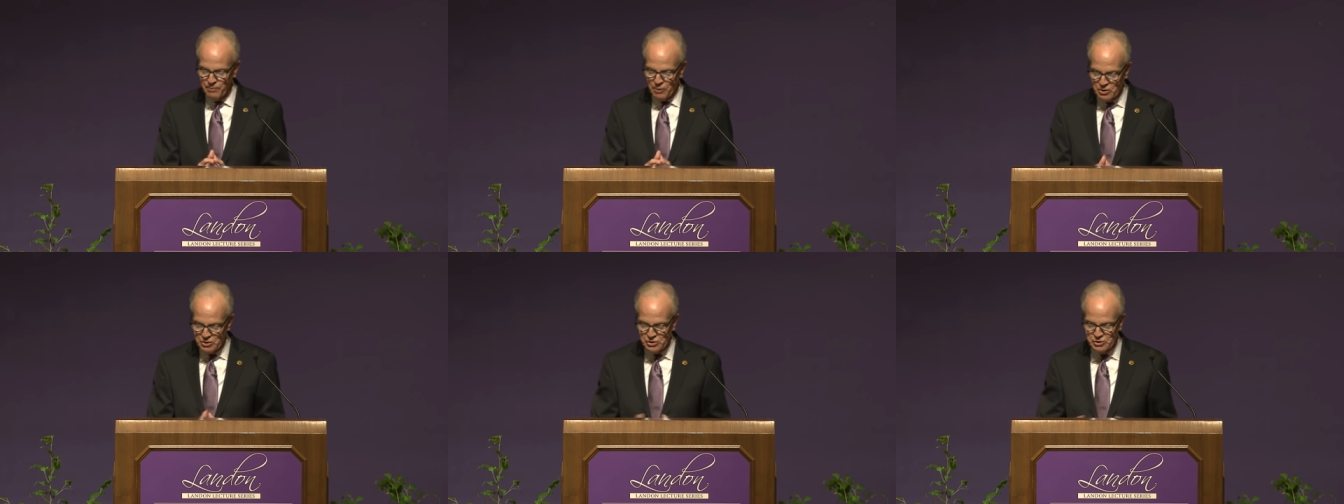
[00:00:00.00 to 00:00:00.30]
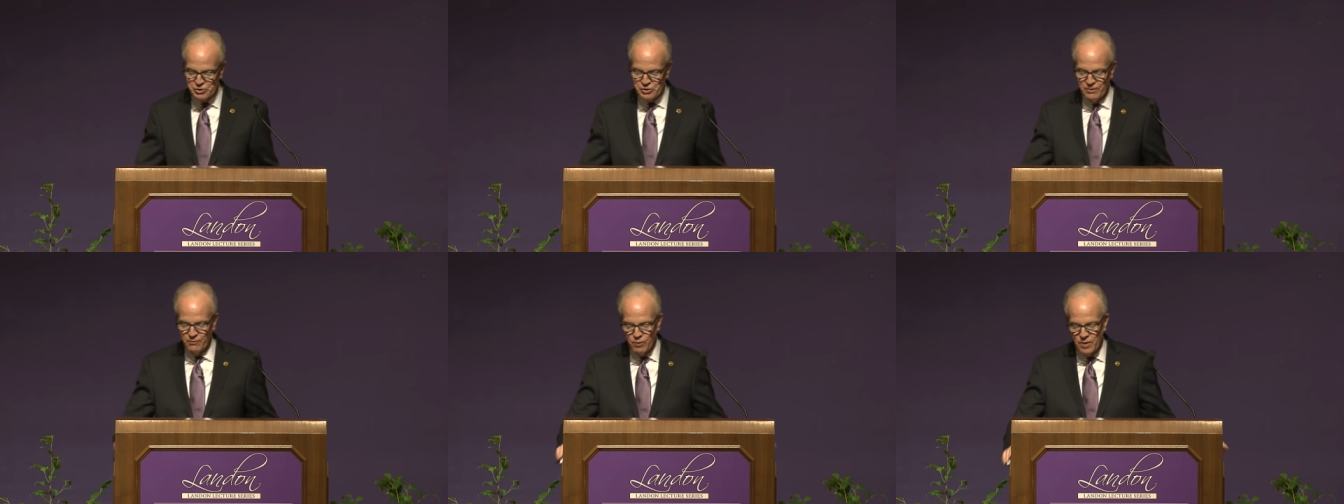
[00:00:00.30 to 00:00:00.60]

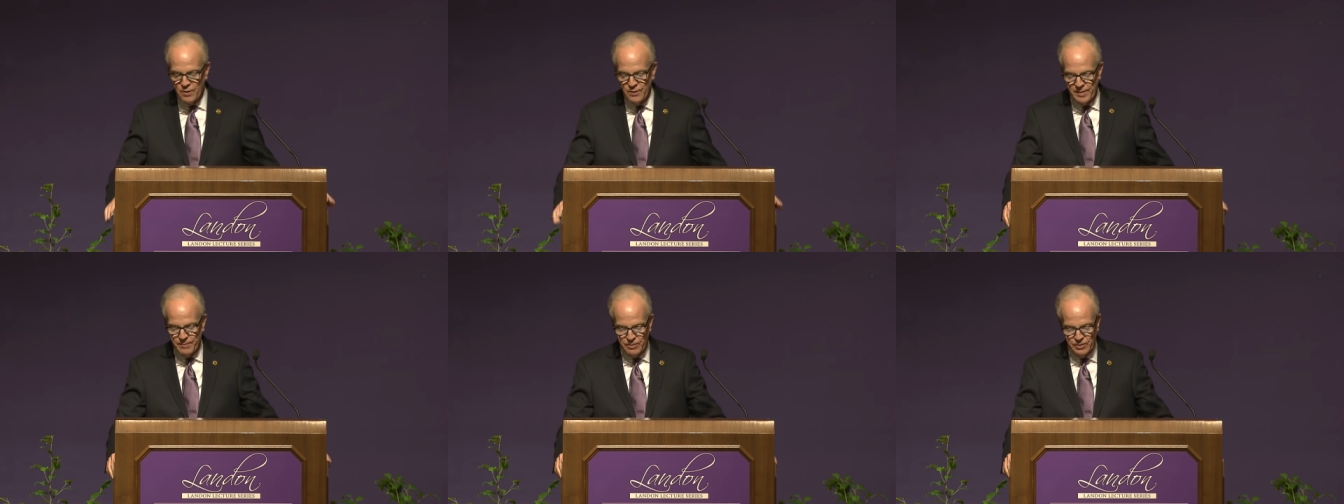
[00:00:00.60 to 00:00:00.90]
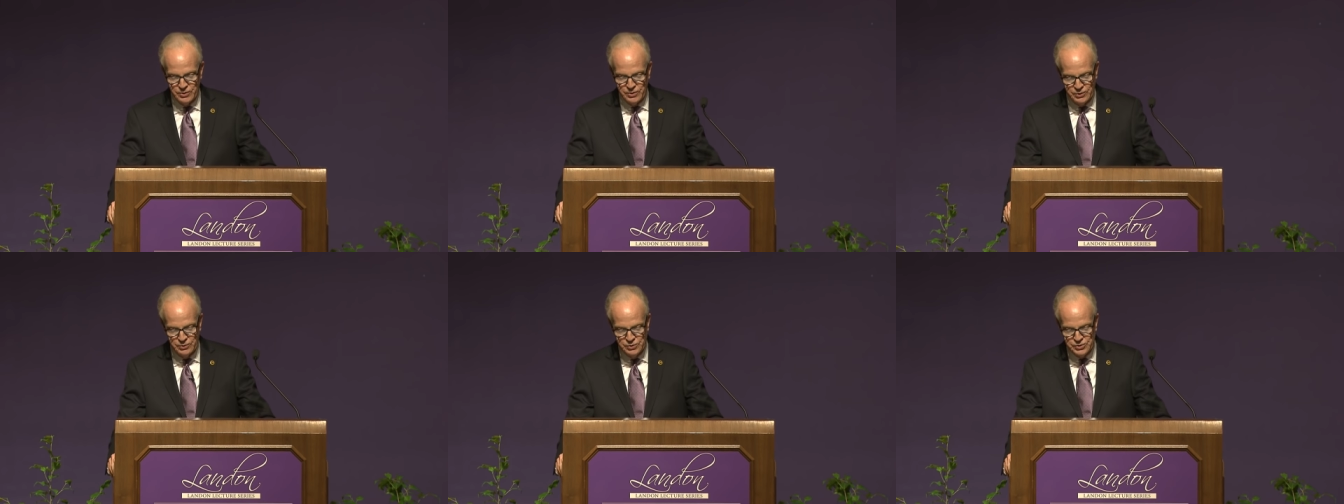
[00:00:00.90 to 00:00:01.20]
purchaser of what we
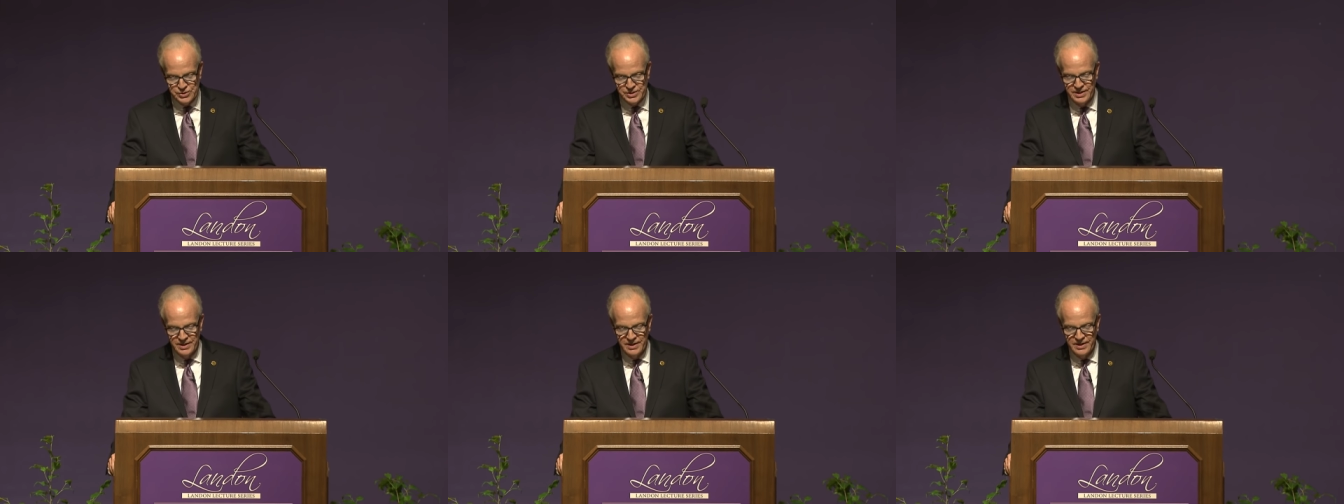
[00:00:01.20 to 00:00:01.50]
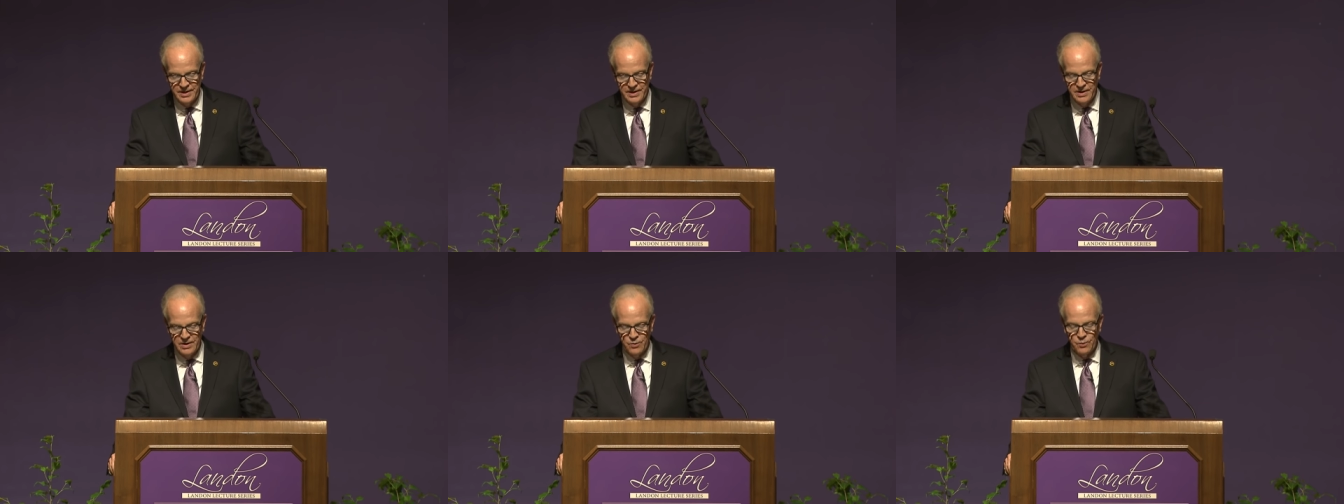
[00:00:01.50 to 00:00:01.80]
produce
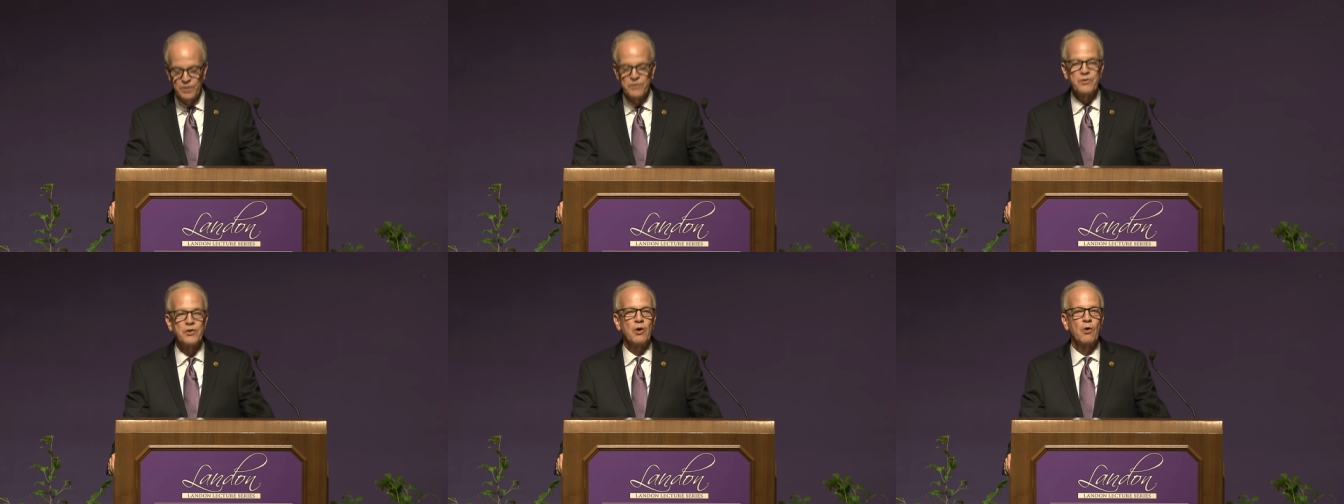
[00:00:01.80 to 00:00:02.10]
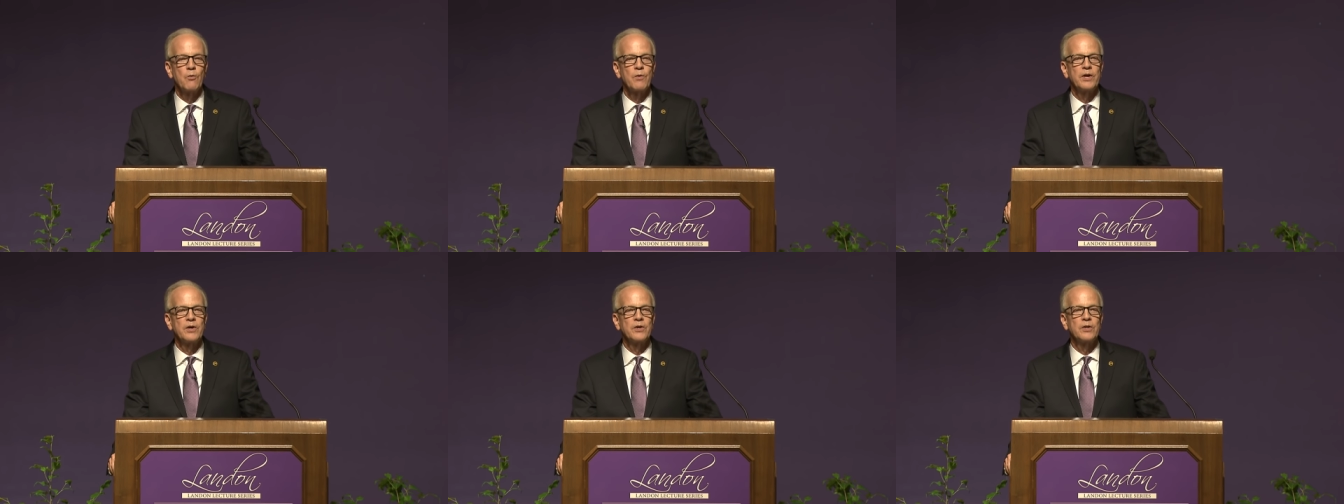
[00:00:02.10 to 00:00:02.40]
with
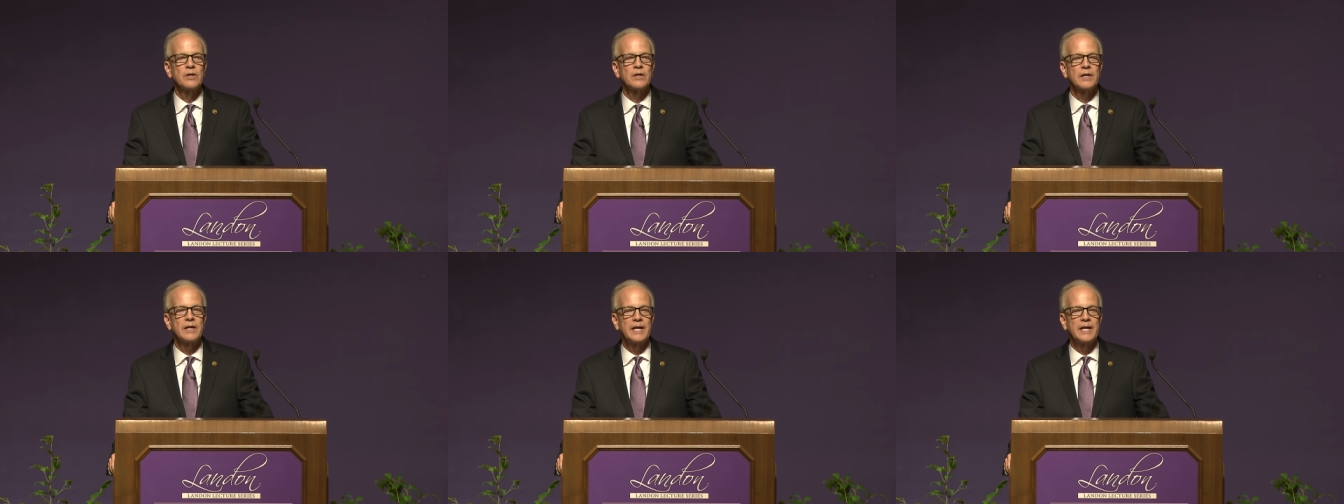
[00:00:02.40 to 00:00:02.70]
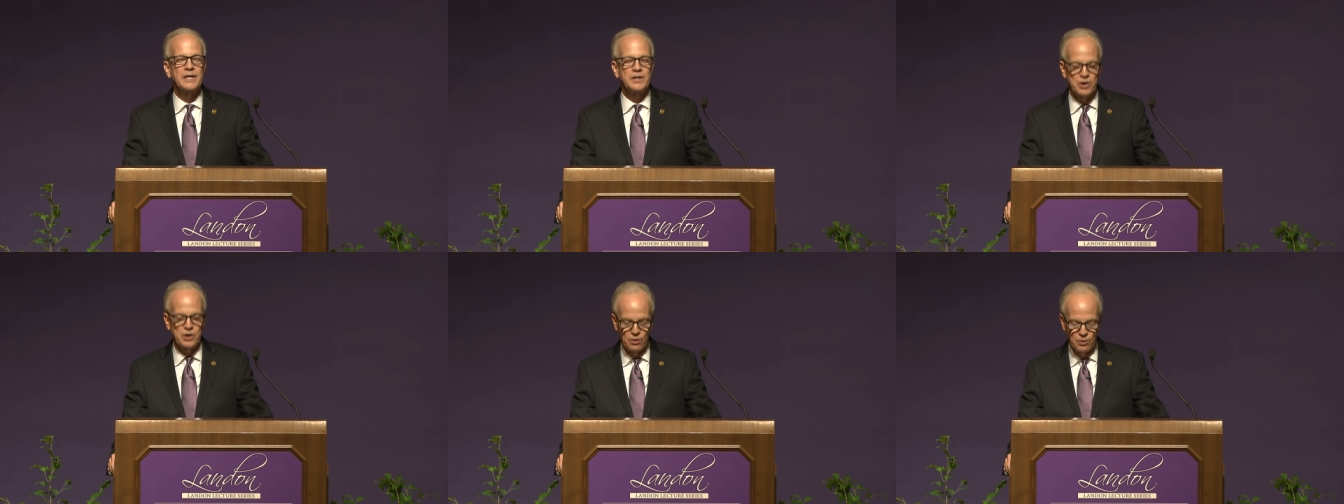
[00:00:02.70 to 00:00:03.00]
no real
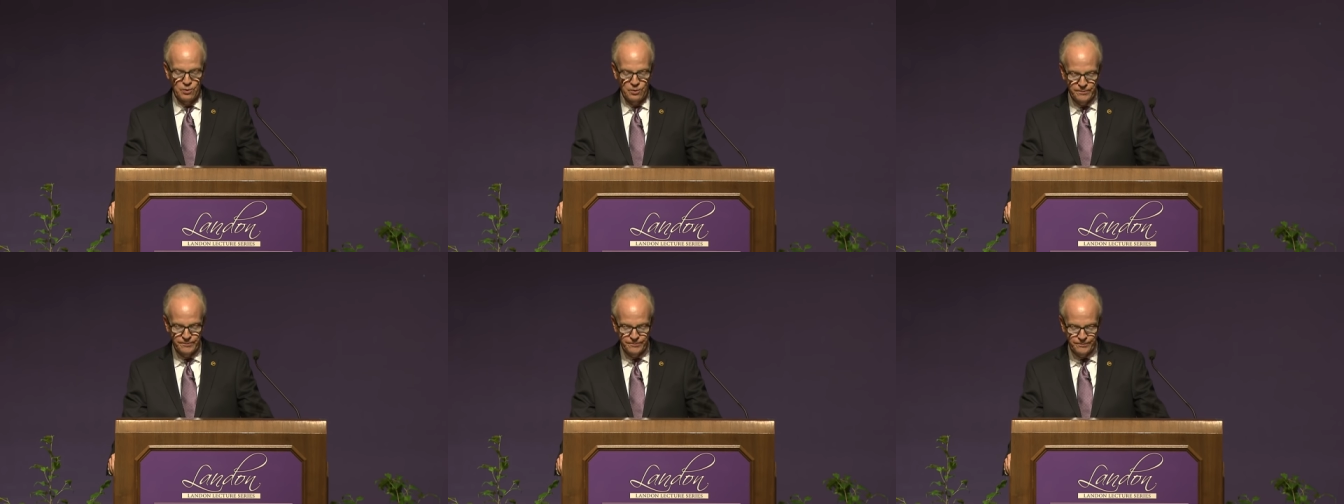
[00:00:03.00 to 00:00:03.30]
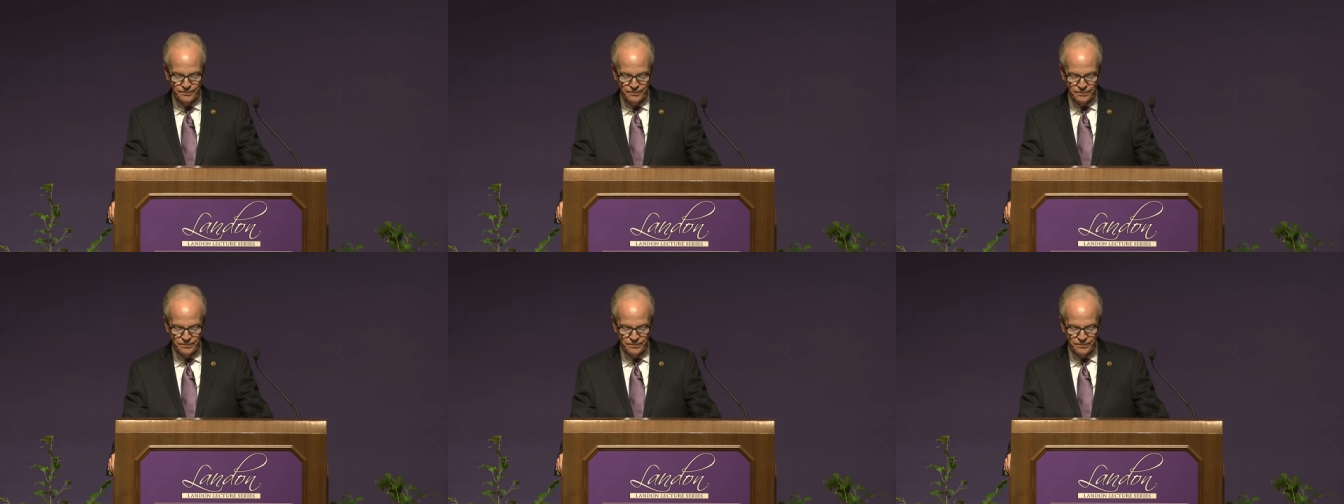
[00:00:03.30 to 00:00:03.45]
end goal.